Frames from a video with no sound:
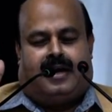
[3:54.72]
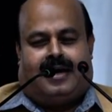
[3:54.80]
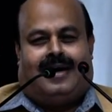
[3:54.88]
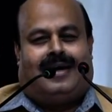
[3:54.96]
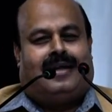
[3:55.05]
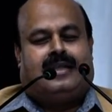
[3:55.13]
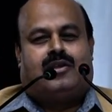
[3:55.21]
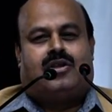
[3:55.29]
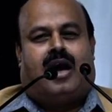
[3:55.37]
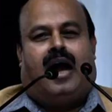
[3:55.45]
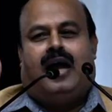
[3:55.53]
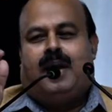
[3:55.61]
uh, this
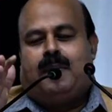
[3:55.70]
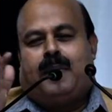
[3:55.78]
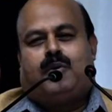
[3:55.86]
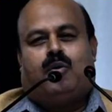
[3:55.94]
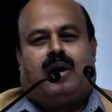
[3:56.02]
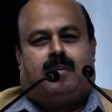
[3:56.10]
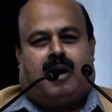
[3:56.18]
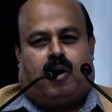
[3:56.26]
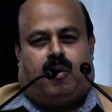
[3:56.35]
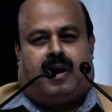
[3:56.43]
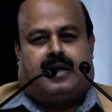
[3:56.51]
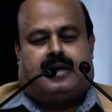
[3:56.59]
uh, 51
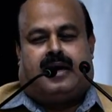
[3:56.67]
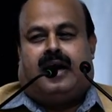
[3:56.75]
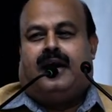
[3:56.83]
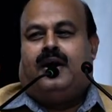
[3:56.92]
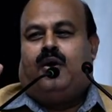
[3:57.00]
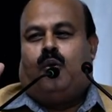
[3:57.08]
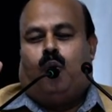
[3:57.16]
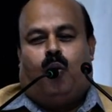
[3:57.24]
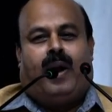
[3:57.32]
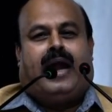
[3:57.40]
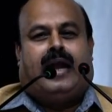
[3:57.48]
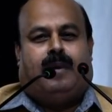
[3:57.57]
megawatt uh,
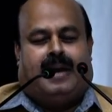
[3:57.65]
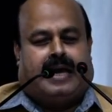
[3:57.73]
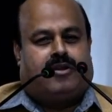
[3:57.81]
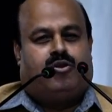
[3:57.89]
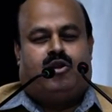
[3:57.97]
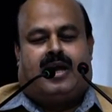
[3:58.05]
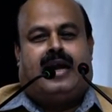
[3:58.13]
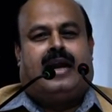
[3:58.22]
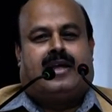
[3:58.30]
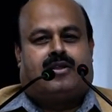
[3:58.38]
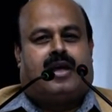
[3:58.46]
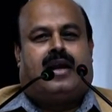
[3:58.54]
wind based
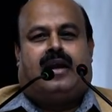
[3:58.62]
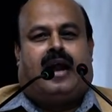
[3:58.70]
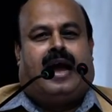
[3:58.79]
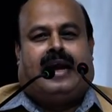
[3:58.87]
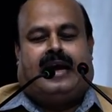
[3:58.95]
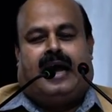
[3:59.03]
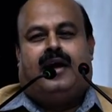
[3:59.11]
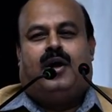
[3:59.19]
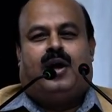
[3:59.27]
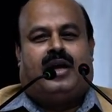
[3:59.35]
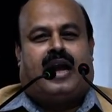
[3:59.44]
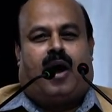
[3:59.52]
generation and uh,
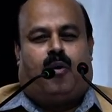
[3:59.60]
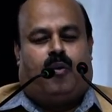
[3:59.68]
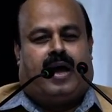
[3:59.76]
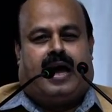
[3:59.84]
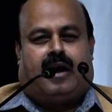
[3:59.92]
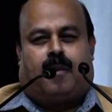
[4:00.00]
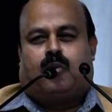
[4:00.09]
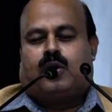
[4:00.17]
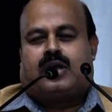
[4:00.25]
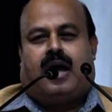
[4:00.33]
now we are of course